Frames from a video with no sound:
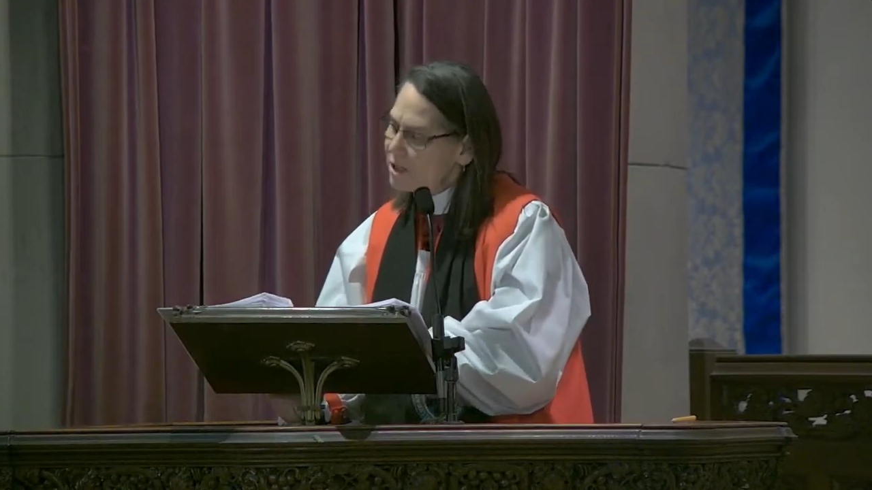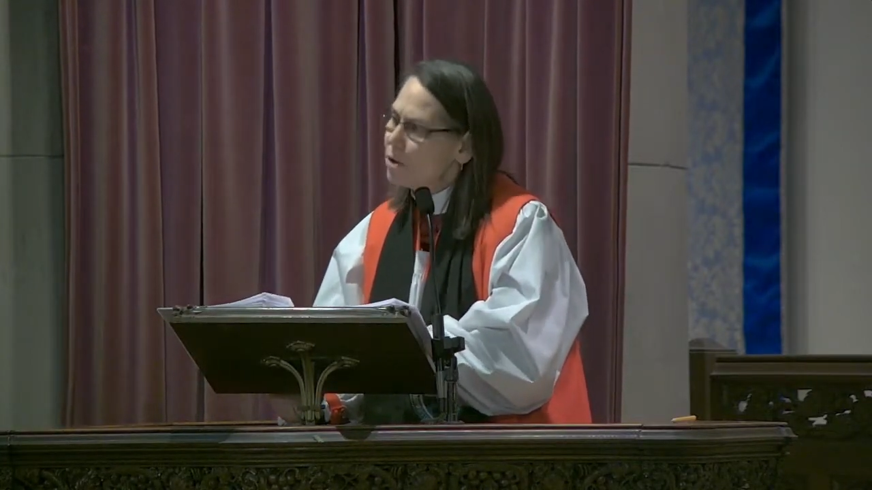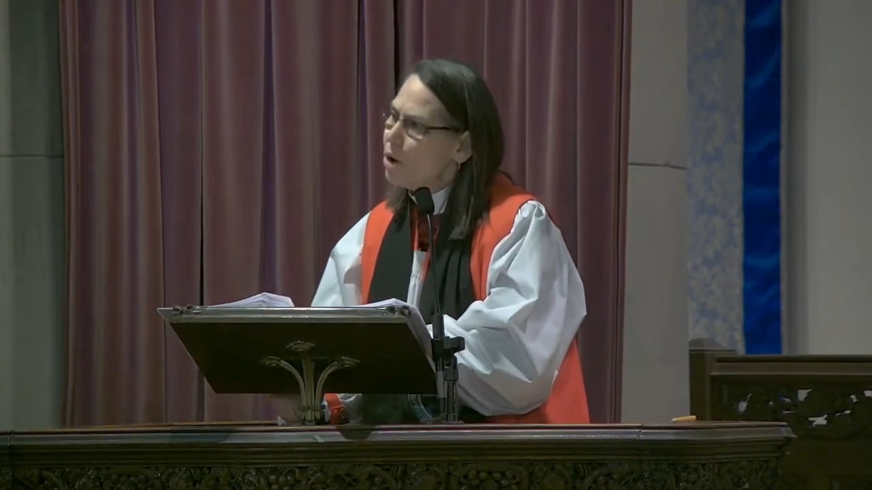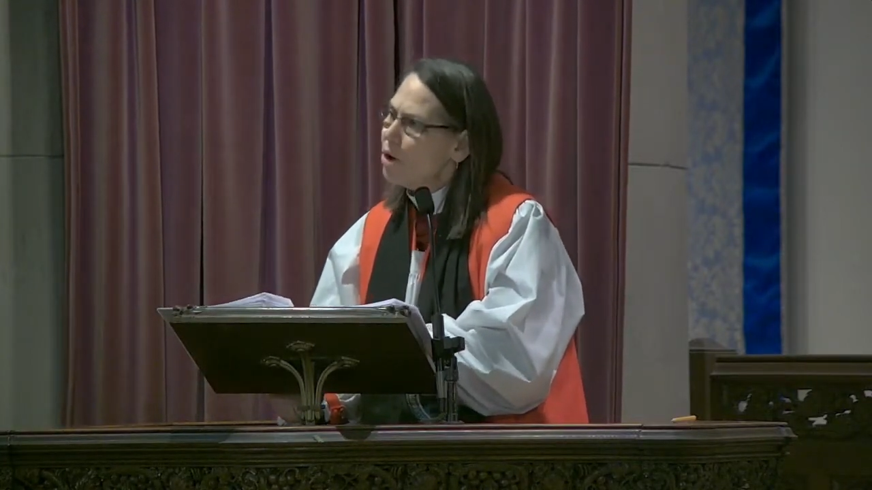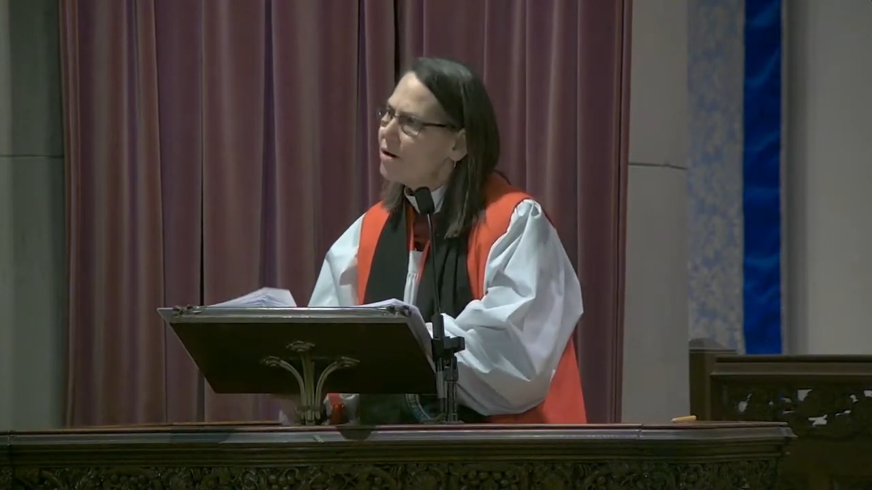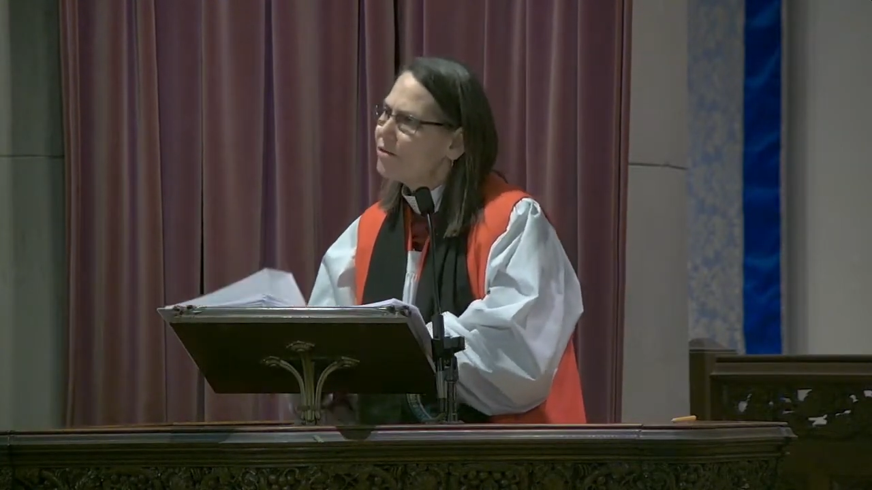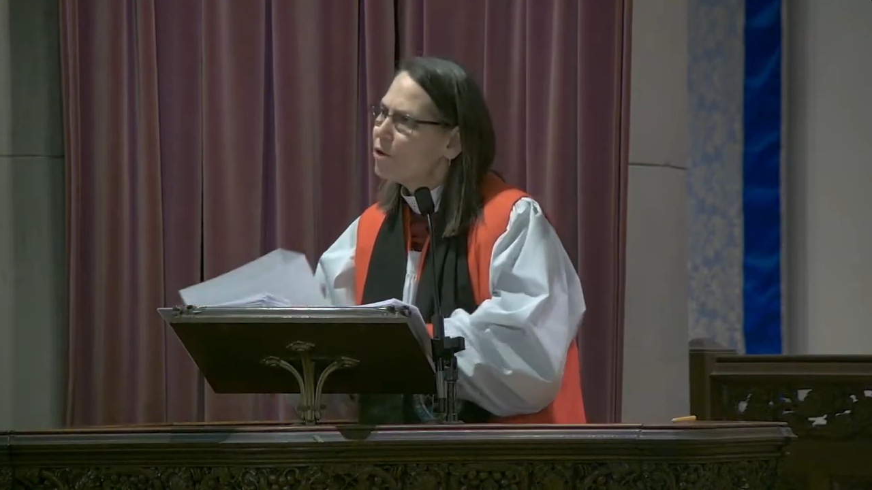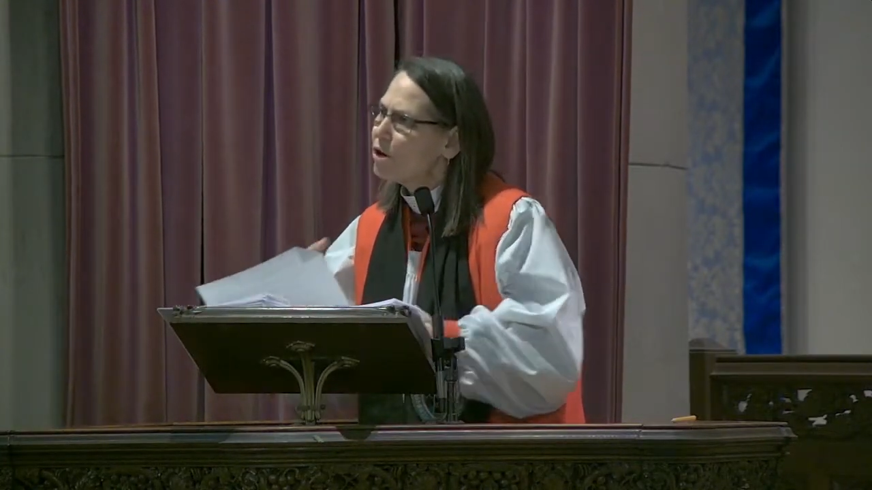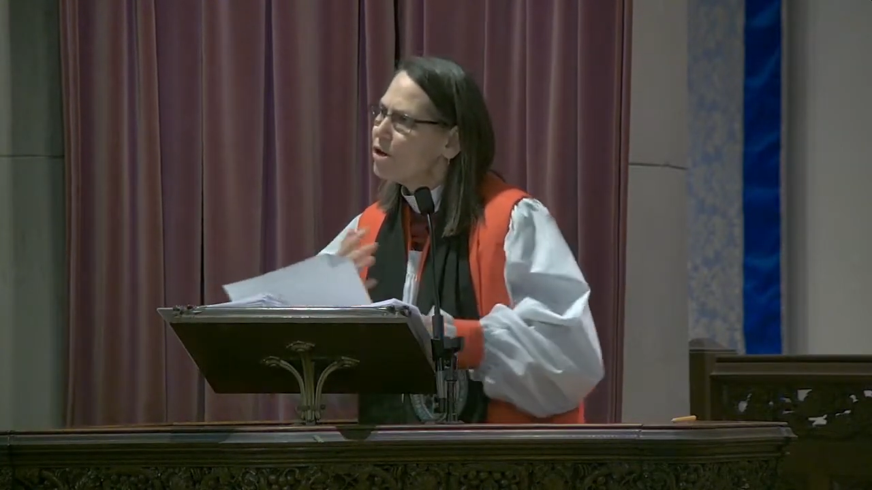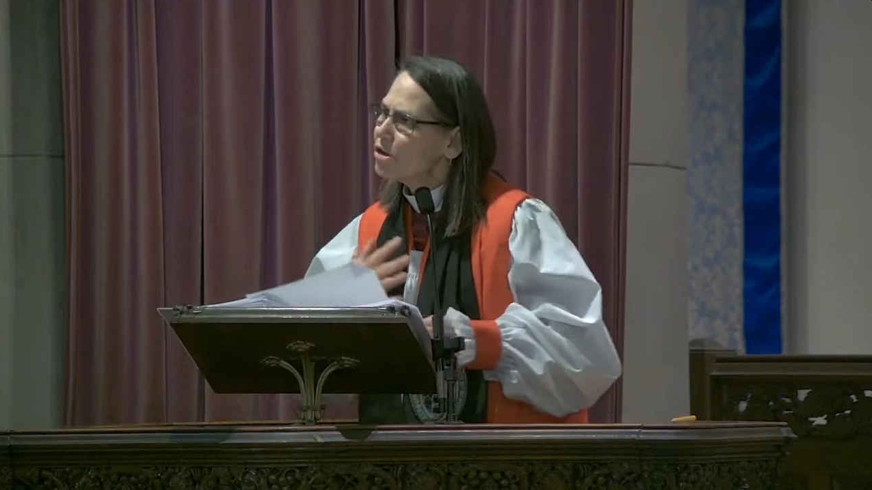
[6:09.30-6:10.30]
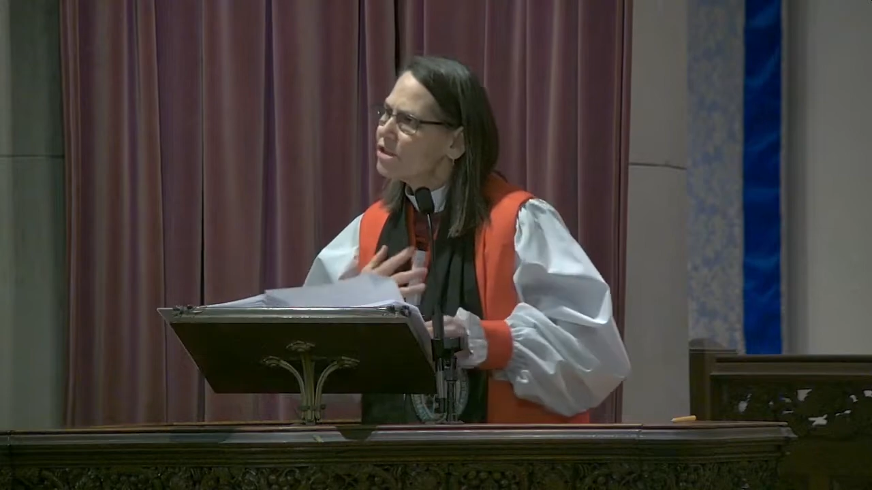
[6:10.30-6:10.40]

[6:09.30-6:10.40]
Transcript: Lord, for your